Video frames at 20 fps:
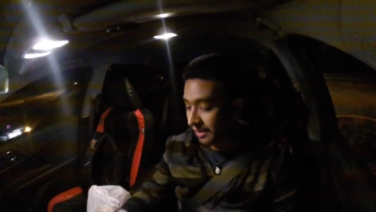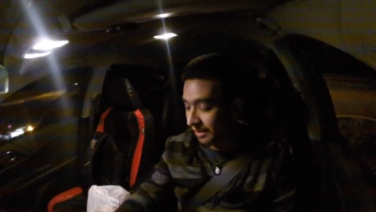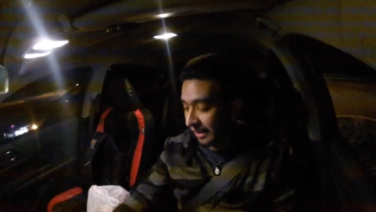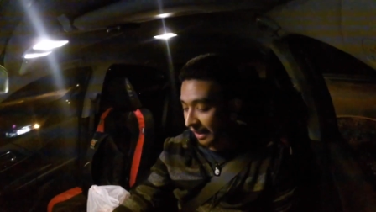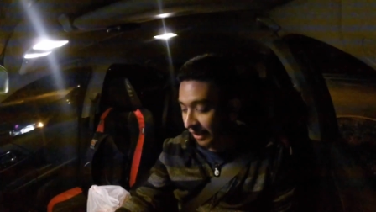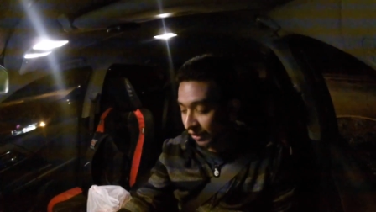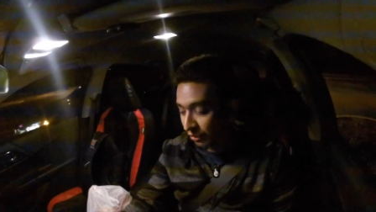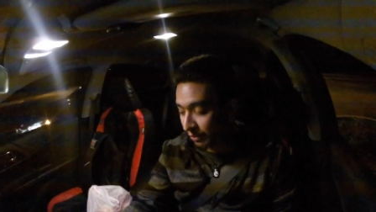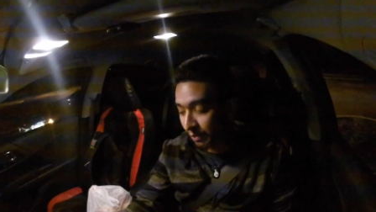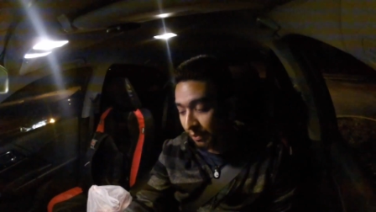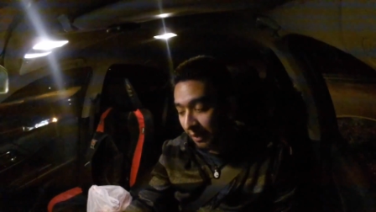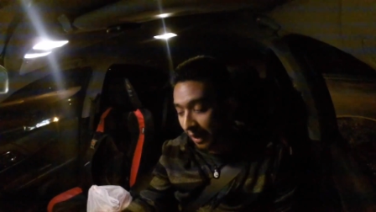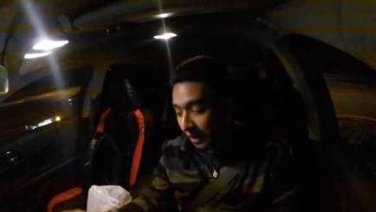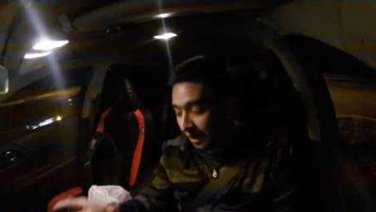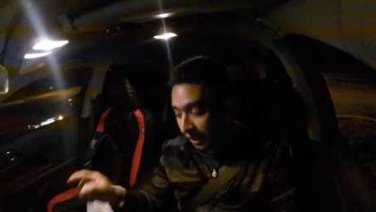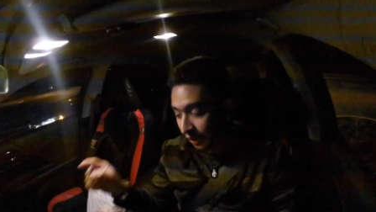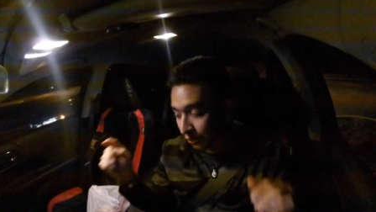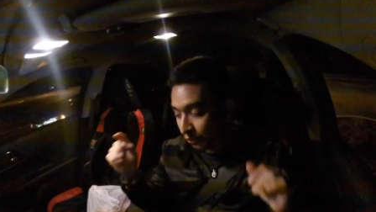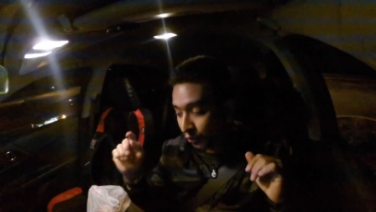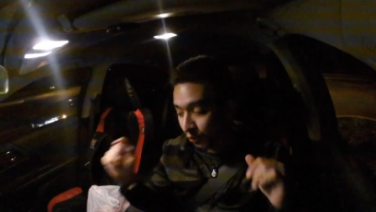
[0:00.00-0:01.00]
I had
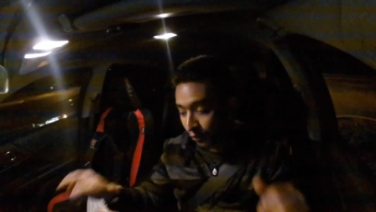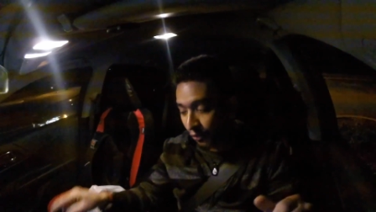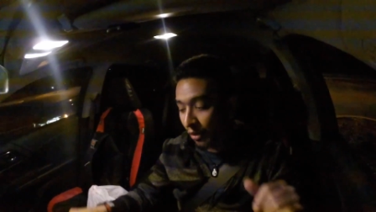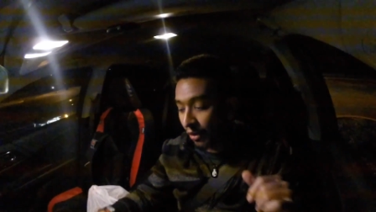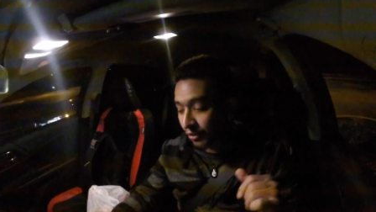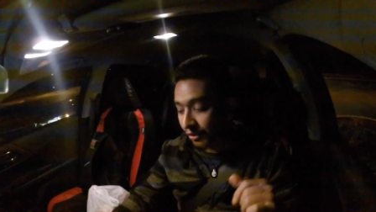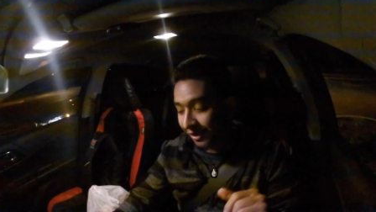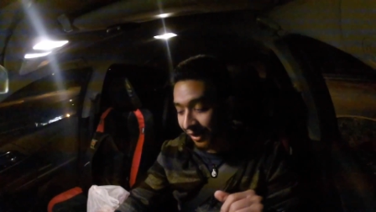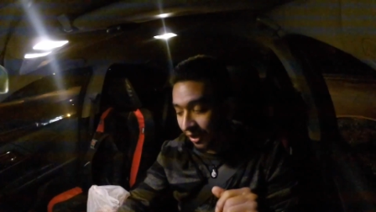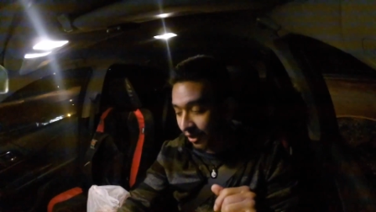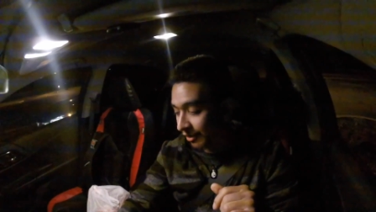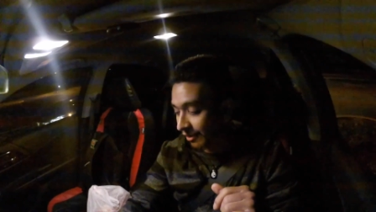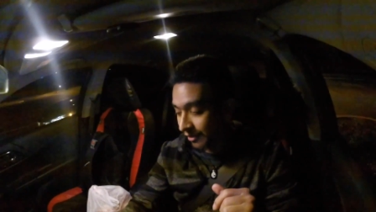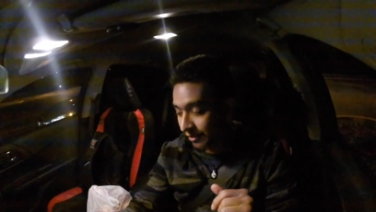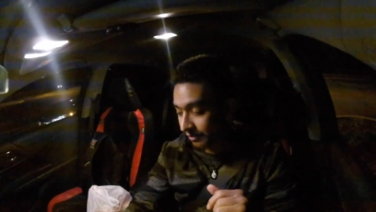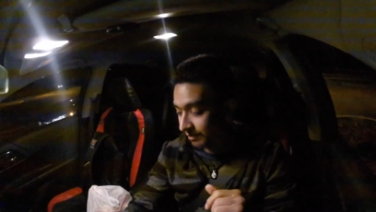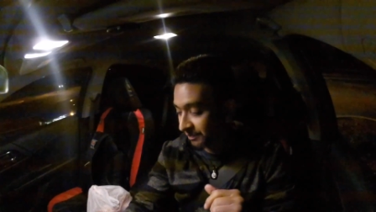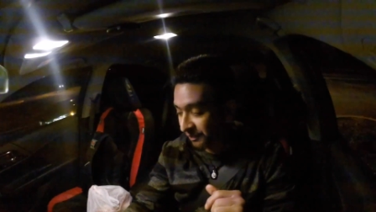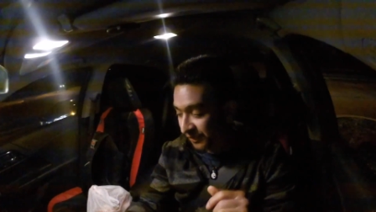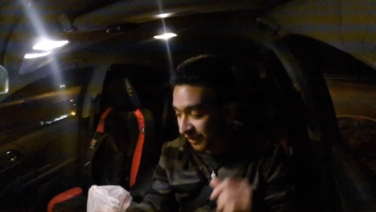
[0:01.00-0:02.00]
to turn on the
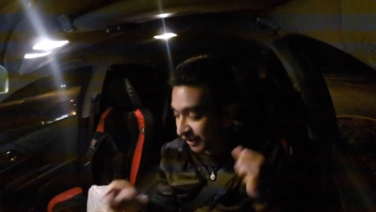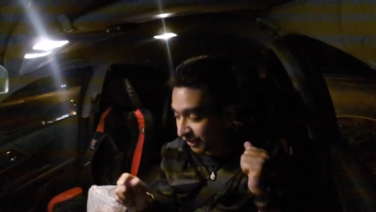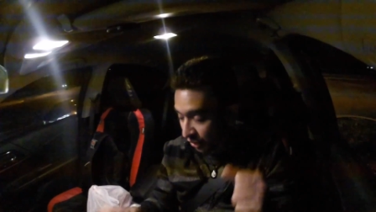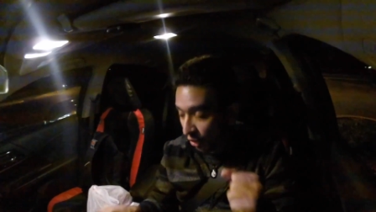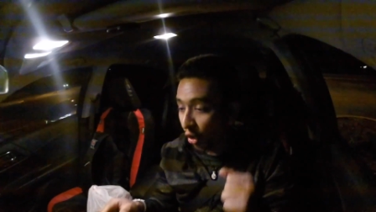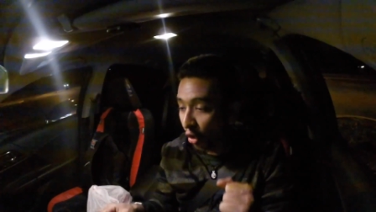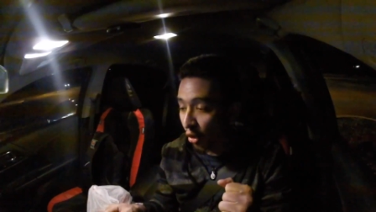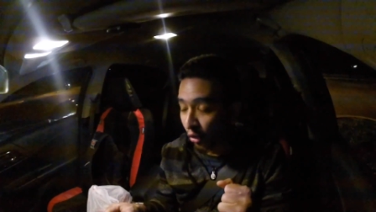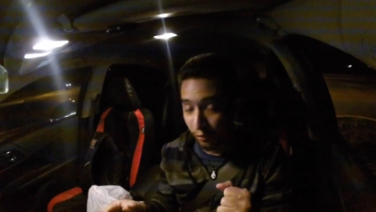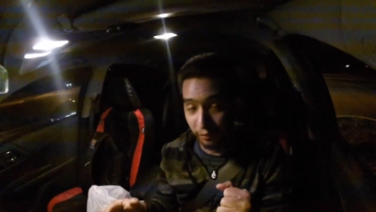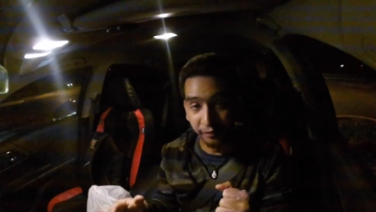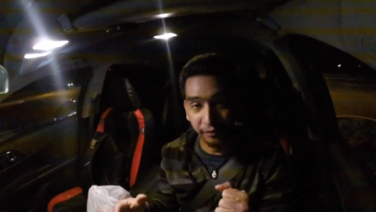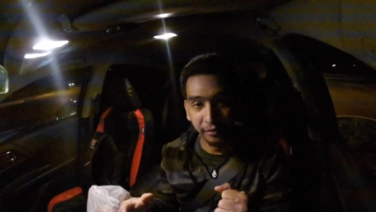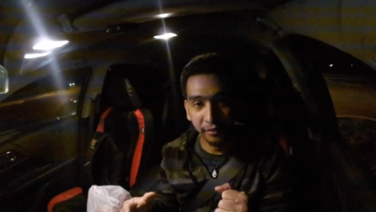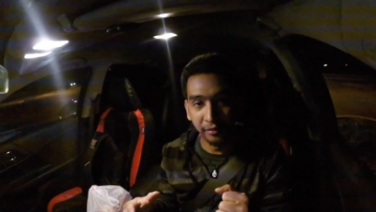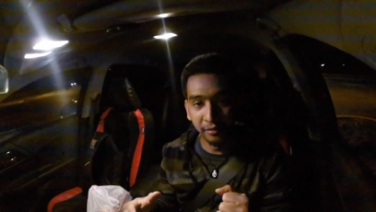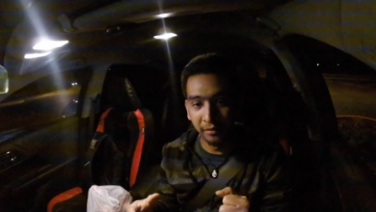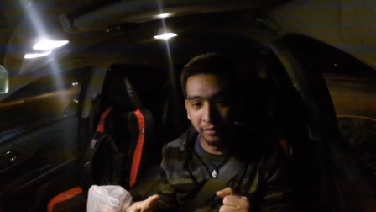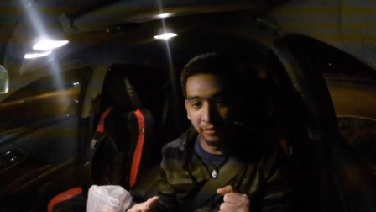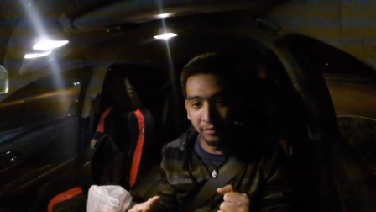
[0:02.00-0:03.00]
heater. It's cold.
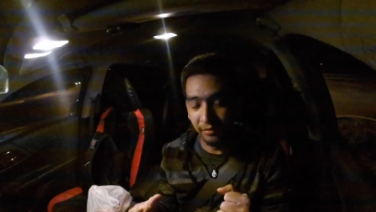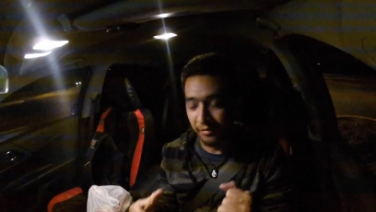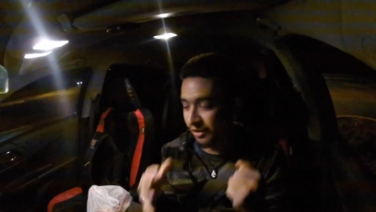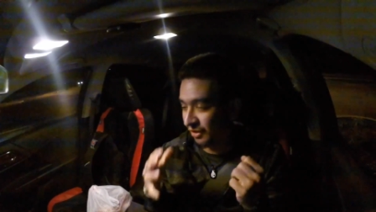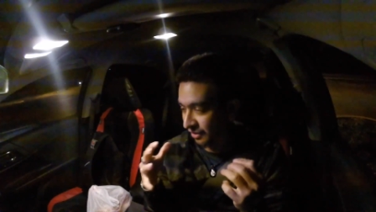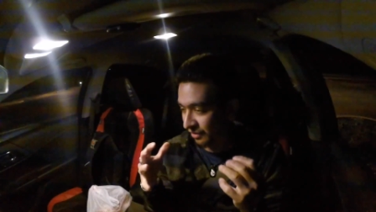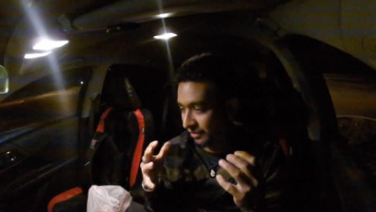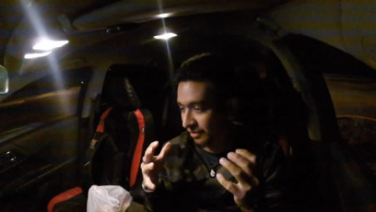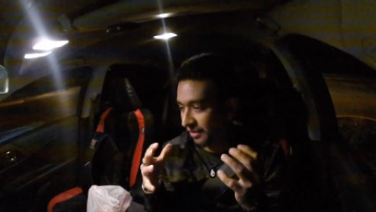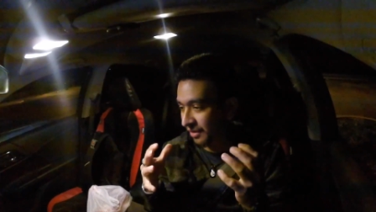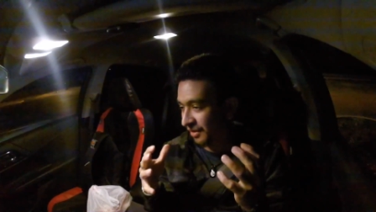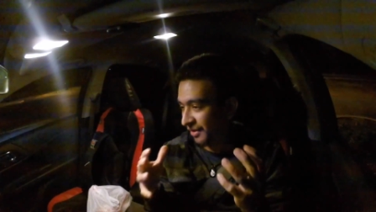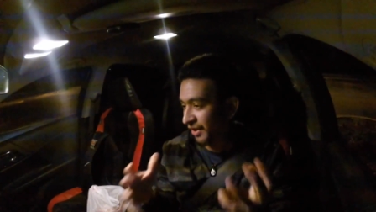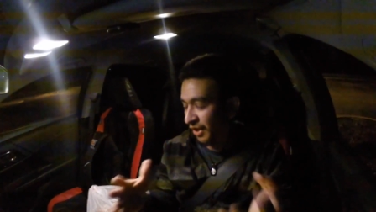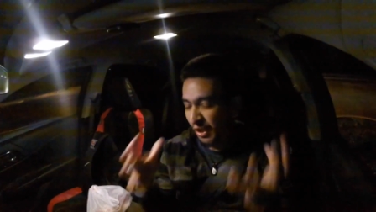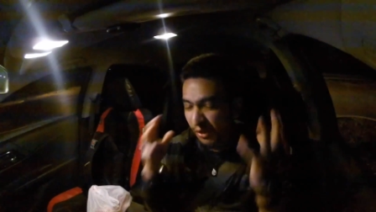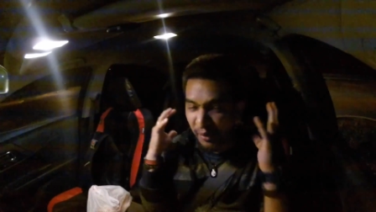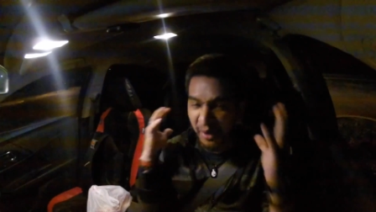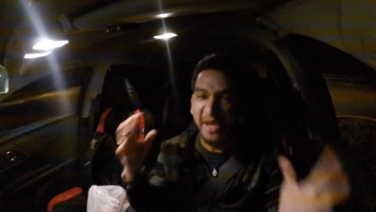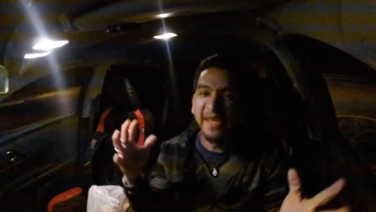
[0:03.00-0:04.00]

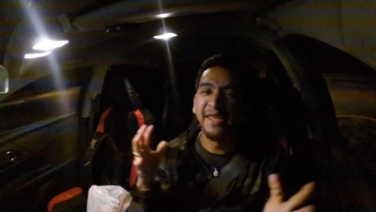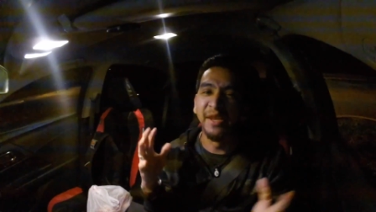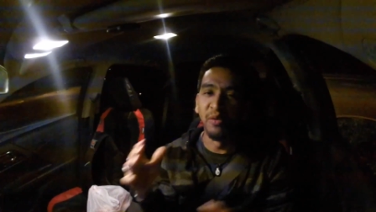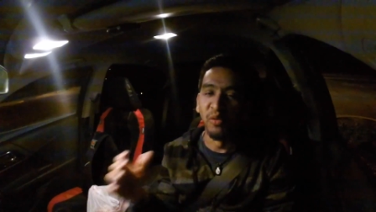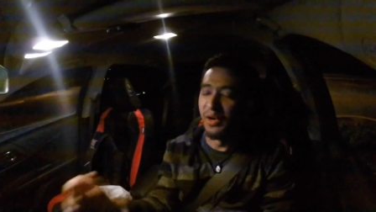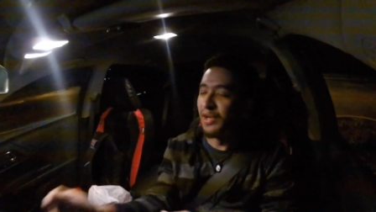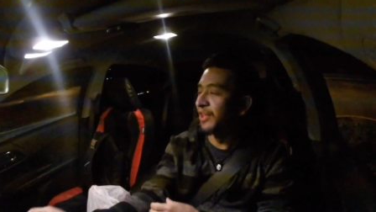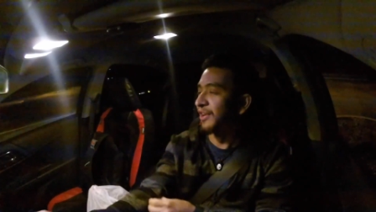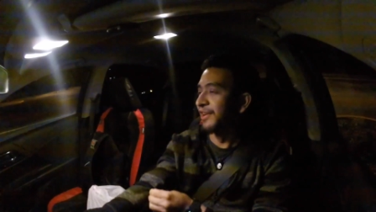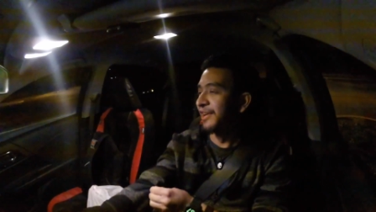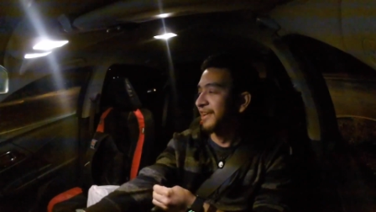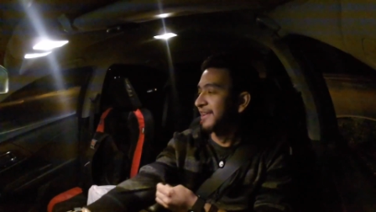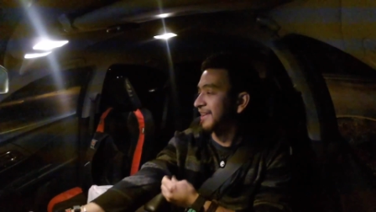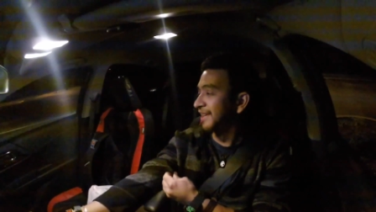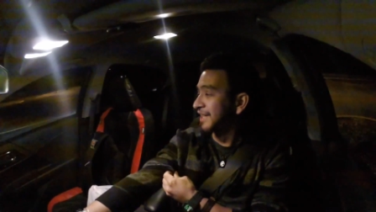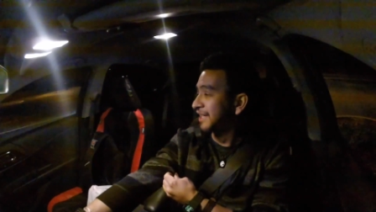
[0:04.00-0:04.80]
Crazy weather.